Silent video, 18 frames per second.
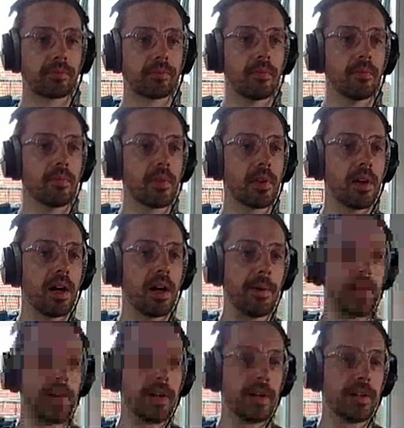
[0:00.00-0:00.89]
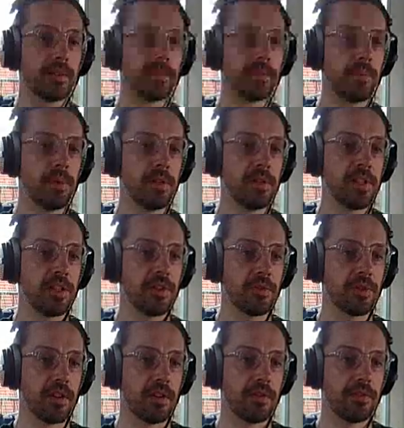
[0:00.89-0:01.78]
our positional
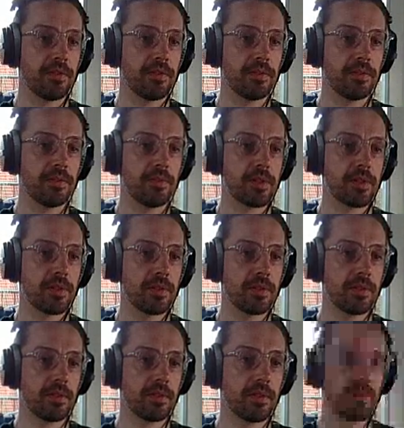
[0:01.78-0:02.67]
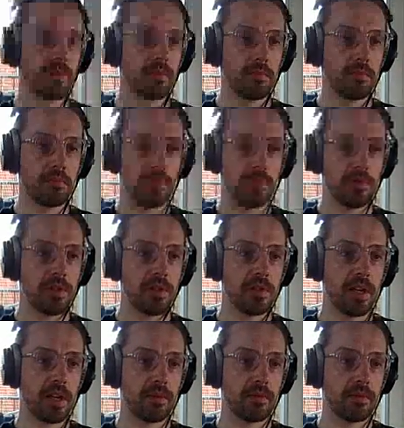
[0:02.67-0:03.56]
stuff. Oops. Let's get it.
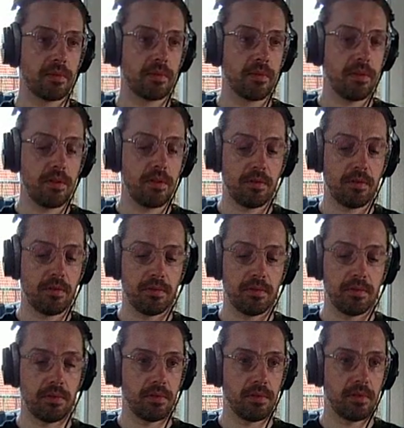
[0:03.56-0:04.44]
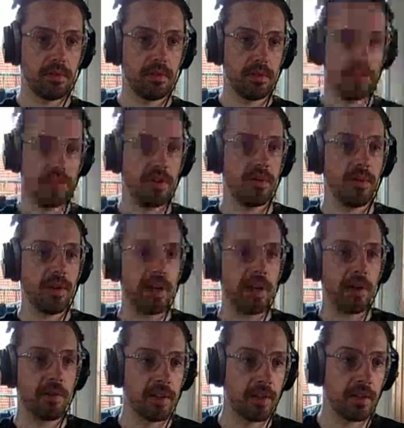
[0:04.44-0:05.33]
Oh, trying to be helpful,
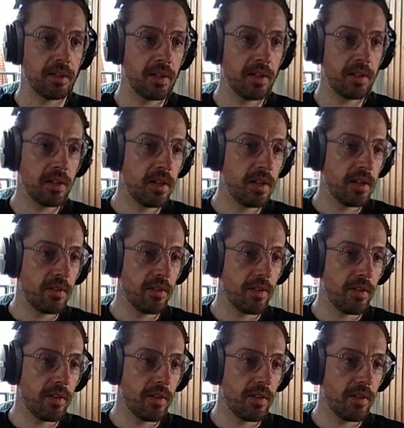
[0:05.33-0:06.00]
huh? Right.